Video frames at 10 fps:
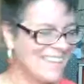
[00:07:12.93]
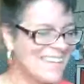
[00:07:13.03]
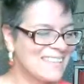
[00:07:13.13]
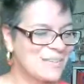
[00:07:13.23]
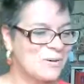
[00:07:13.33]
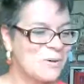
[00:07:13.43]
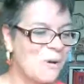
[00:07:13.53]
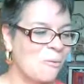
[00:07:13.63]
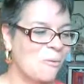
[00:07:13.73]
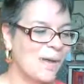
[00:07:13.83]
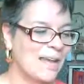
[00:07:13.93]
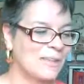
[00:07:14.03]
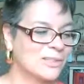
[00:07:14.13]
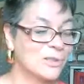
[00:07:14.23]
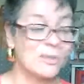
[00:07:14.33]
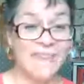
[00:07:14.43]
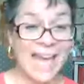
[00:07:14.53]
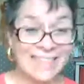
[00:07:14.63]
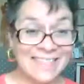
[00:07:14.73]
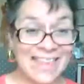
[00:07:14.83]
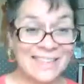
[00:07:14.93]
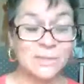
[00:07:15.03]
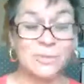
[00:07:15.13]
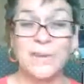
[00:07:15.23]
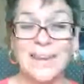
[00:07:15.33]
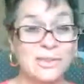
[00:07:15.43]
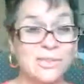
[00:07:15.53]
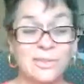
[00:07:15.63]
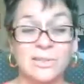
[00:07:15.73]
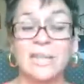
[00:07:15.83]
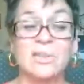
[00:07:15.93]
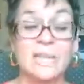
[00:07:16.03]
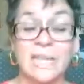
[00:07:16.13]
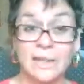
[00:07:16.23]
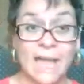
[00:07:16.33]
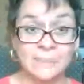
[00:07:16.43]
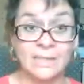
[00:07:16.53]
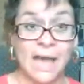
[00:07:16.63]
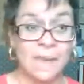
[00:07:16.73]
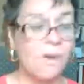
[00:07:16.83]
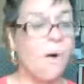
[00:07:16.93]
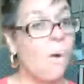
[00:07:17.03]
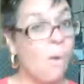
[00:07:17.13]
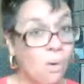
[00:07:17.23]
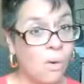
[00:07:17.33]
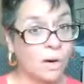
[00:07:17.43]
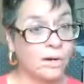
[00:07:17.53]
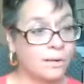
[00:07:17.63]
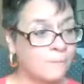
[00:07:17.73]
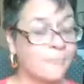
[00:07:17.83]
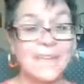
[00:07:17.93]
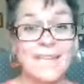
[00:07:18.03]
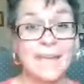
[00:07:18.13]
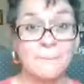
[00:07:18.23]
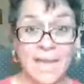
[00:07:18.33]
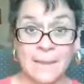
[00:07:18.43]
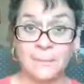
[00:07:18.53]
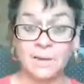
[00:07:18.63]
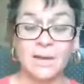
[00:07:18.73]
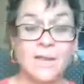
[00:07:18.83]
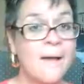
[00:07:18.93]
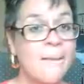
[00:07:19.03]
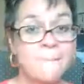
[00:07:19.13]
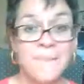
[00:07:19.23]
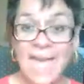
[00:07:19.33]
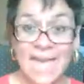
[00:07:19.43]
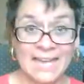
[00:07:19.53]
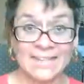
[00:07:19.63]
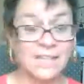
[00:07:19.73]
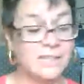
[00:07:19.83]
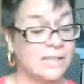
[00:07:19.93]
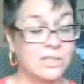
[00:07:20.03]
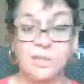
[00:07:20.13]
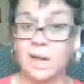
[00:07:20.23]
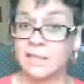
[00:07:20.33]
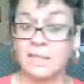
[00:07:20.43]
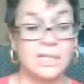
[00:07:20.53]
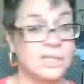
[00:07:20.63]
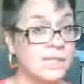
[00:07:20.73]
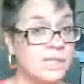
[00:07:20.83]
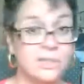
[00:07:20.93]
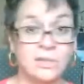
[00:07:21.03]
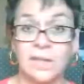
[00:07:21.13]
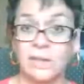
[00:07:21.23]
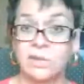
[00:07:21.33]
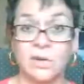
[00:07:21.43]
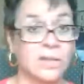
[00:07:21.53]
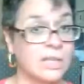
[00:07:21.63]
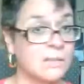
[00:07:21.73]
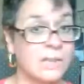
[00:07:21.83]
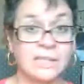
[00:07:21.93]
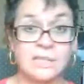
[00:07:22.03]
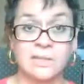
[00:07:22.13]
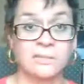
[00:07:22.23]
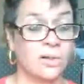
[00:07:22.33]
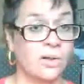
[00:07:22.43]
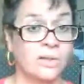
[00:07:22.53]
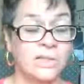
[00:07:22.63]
So what else? So you've got that. So what else do you need? You need a laptop or, again, paper, pen. That's as easy as you need. You don't need to make this difficult.